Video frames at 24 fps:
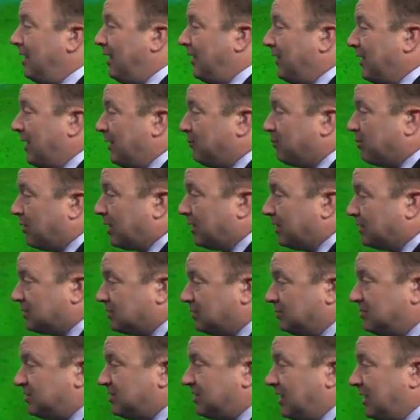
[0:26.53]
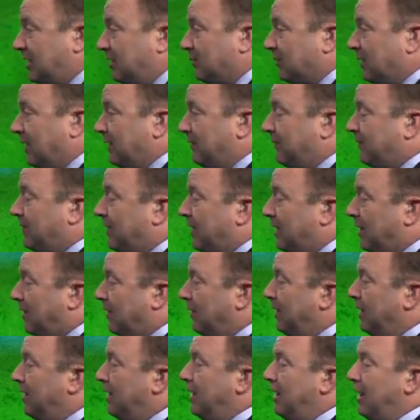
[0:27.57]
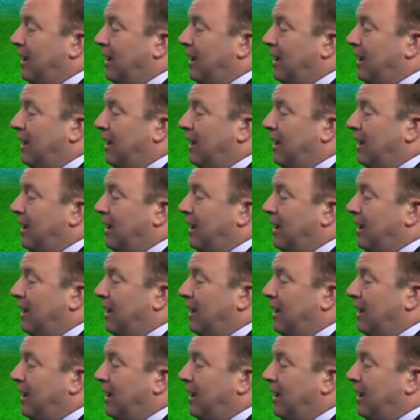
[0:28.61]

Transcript: and that brought us some steady rainfall